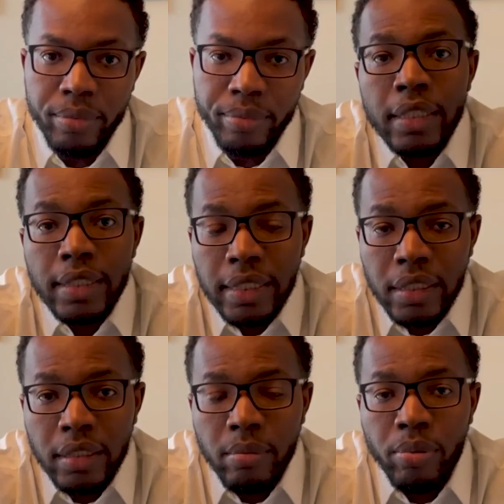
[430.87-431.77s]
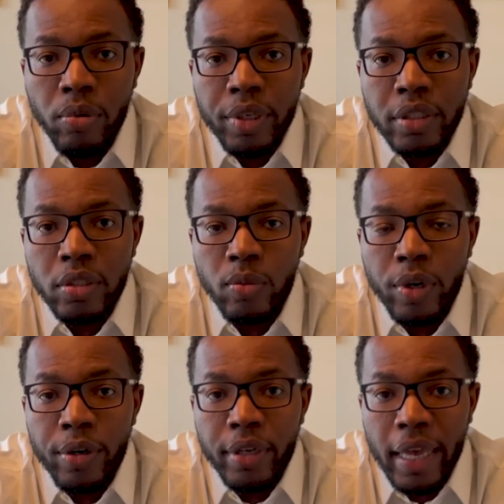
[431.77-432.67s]
Since it's important to
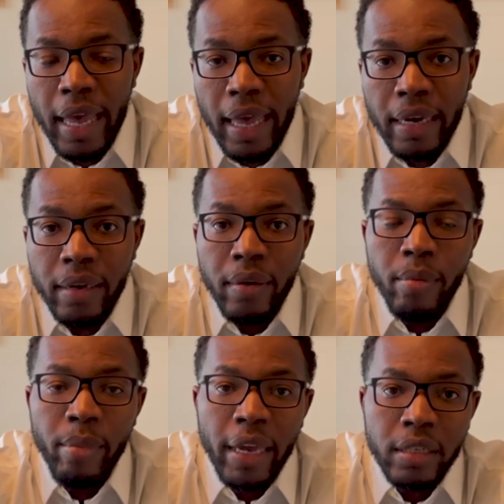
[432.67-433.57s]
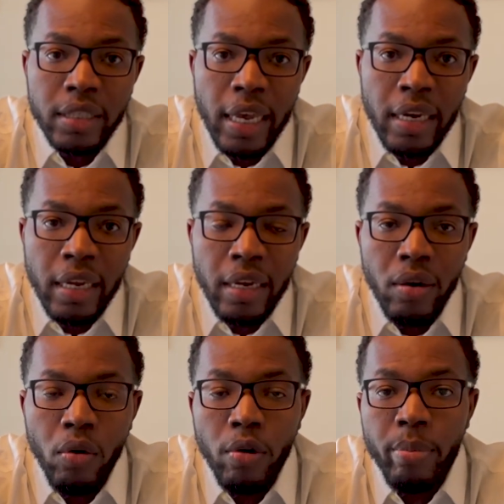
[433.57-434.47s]
work at maintaining
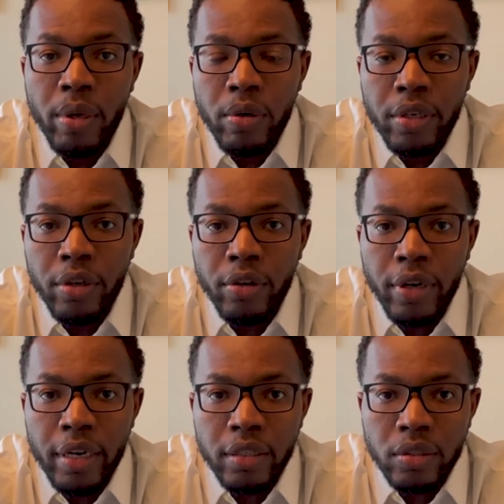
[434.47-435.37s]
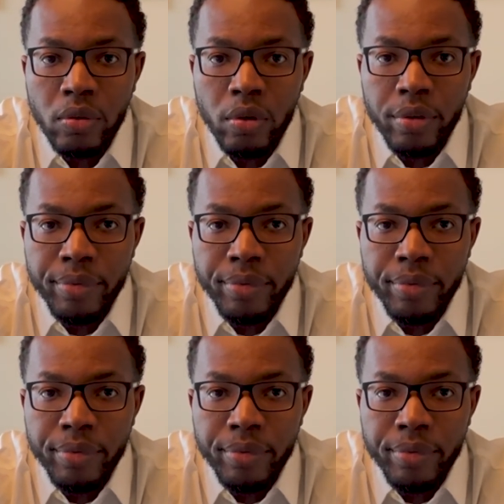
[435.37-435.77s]
or building your credit score,